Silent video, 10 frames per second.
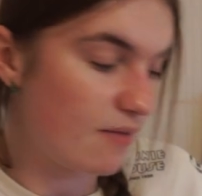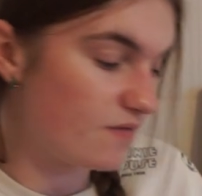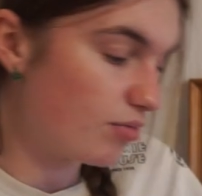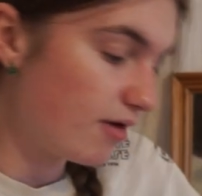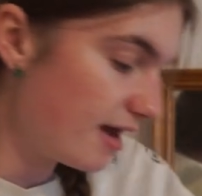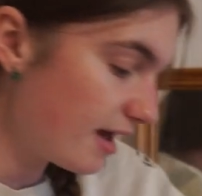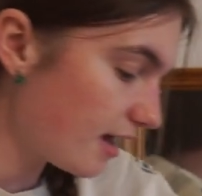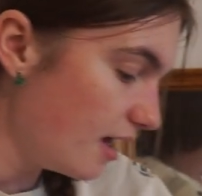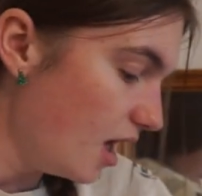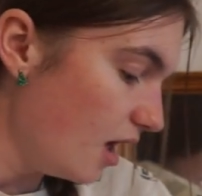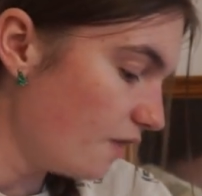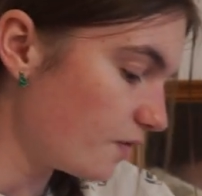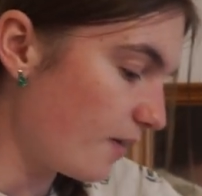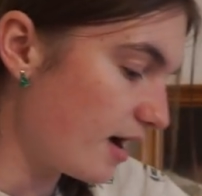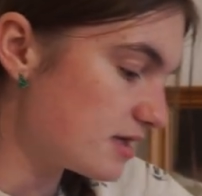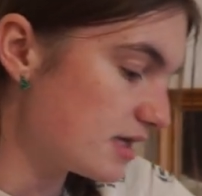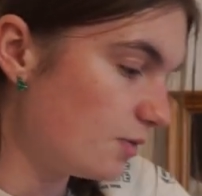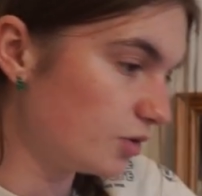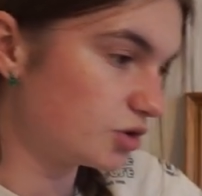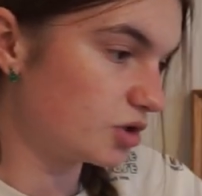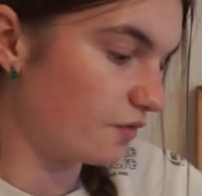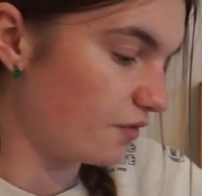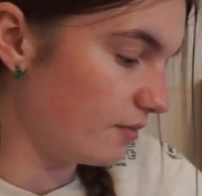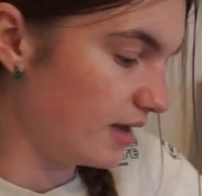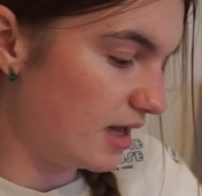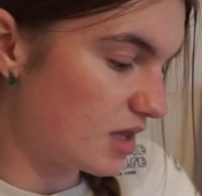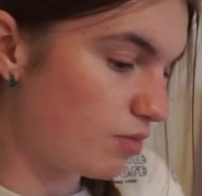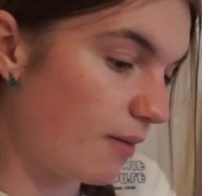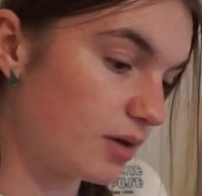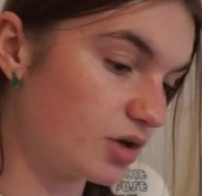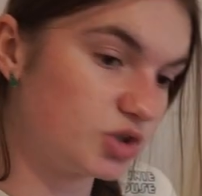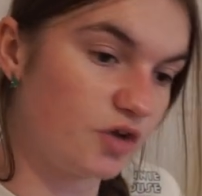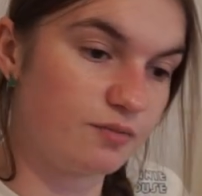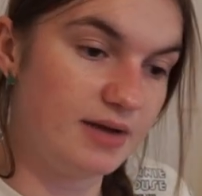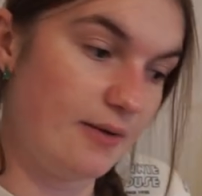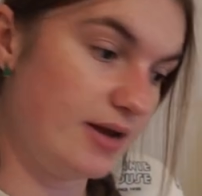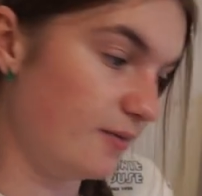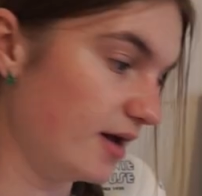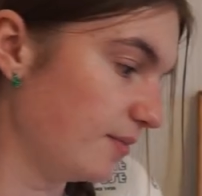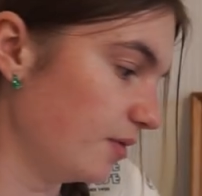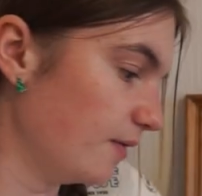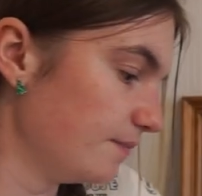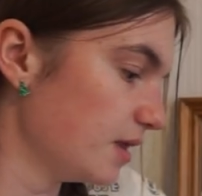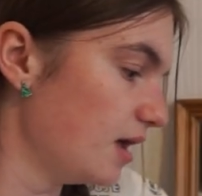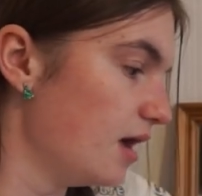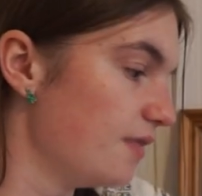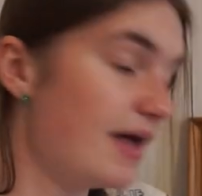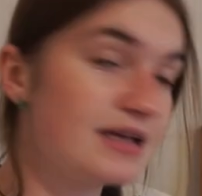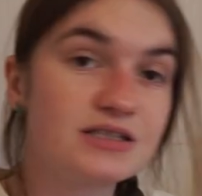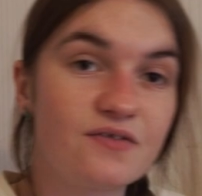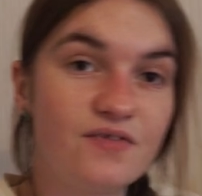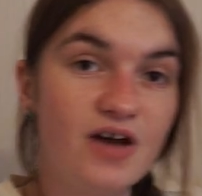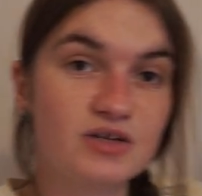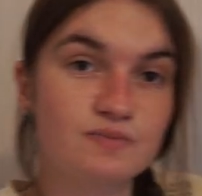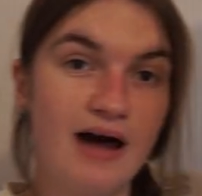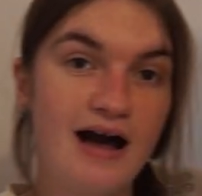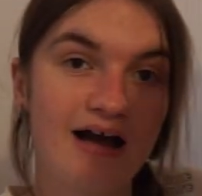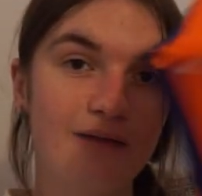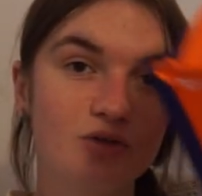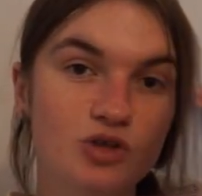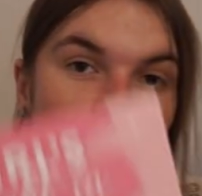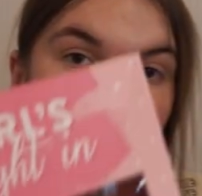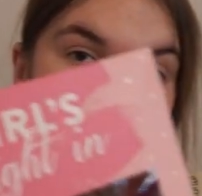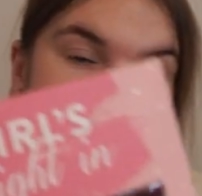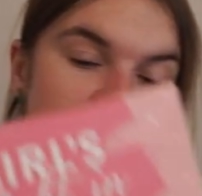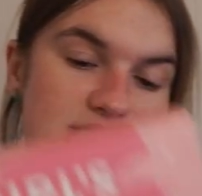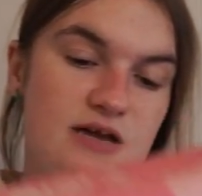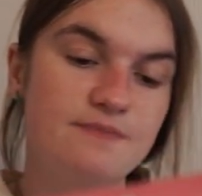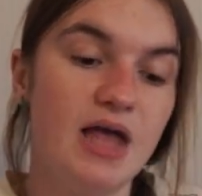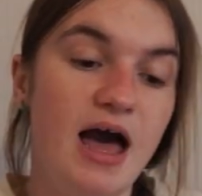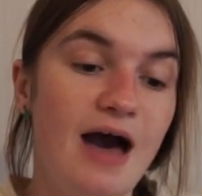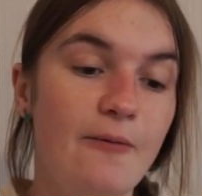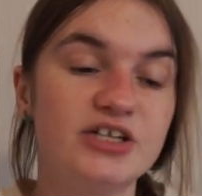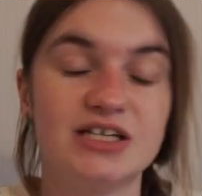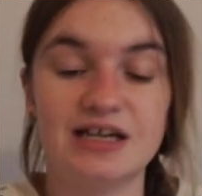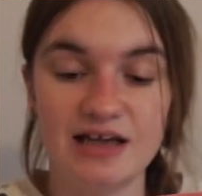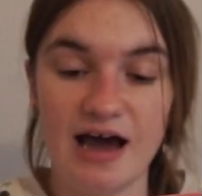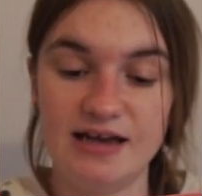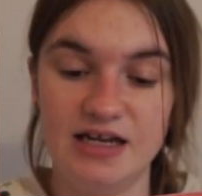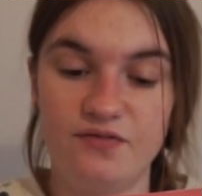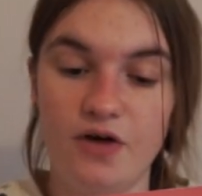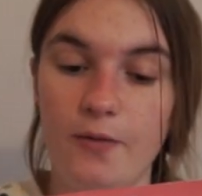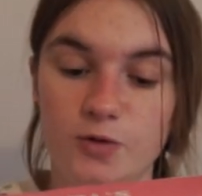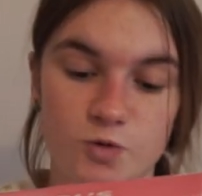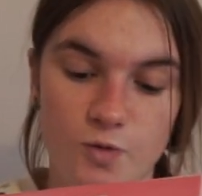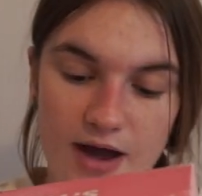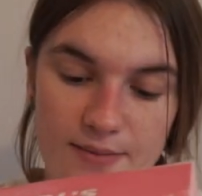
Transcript: have a break, otherwise it will shut off for me. It's probably gonna shut off me now anyway, but that's the first bag. I've just got one last item, which I didn't get ID'd for, which was quite